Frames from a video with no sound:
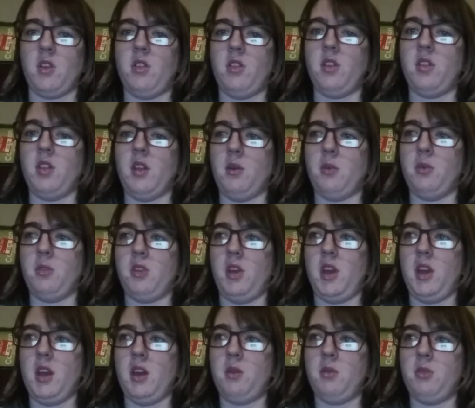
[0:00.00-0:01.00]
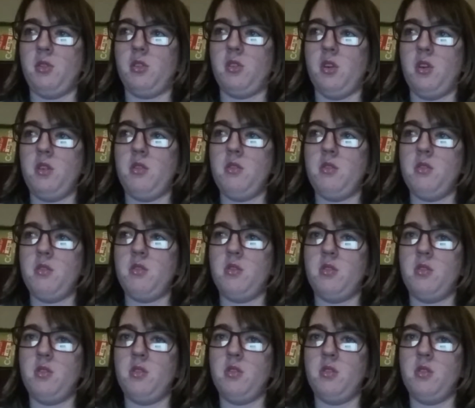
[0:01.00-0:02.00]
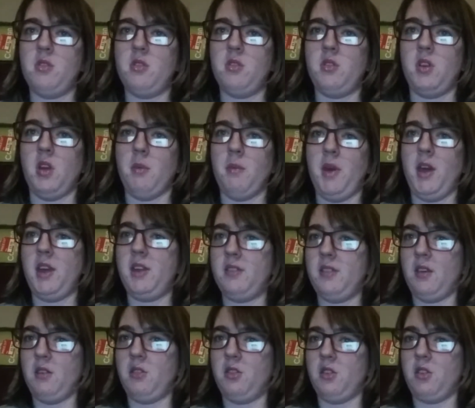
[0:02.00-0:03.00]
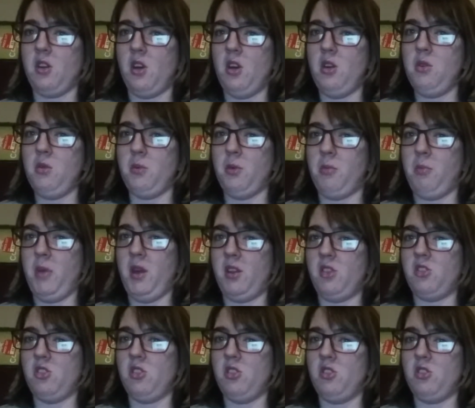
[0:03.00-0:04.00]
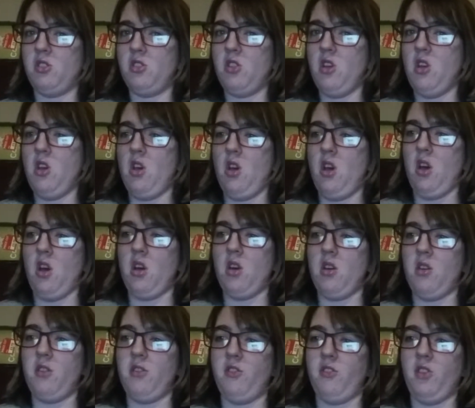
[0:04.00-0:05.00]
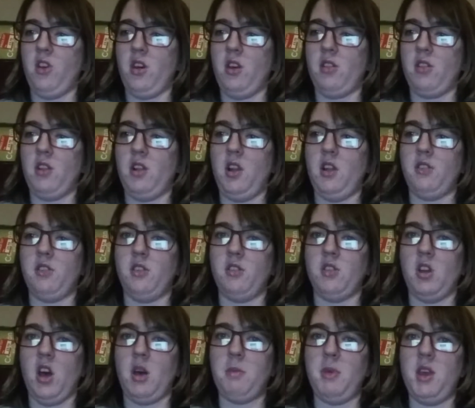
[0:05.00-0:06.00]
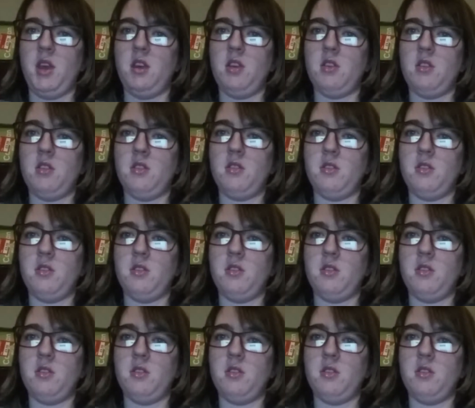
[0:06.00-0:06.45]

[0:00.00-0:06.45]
think that was 8 hours ago. Yep, 8 hours ago, with pictures of the London derby